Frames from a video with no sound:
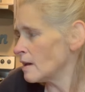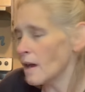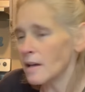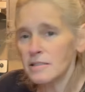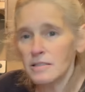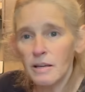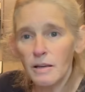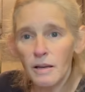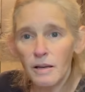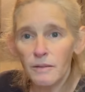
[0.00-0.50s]

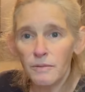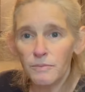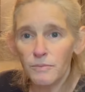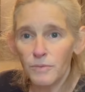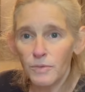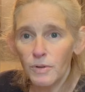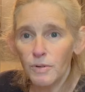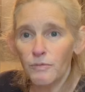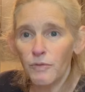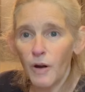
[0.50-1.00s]
has a
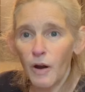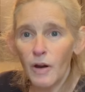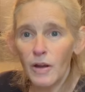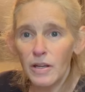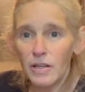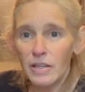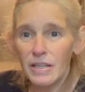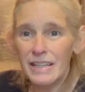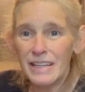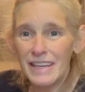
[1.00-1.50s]
very
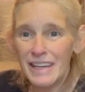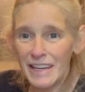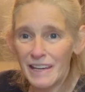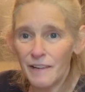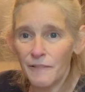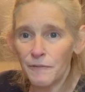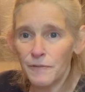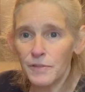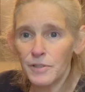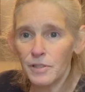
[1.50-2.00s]
good
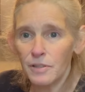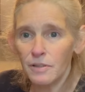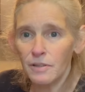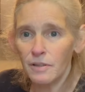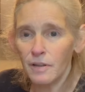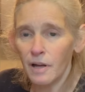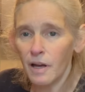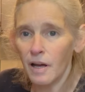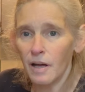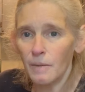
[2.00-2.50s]
gift,
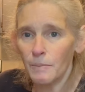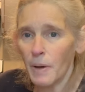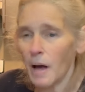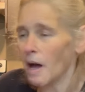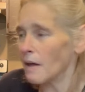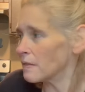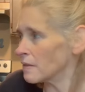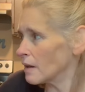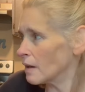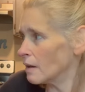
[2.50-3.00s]
um,
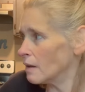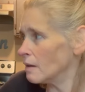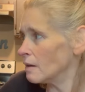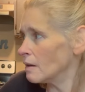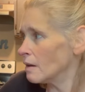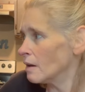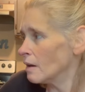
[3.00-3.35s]
I think.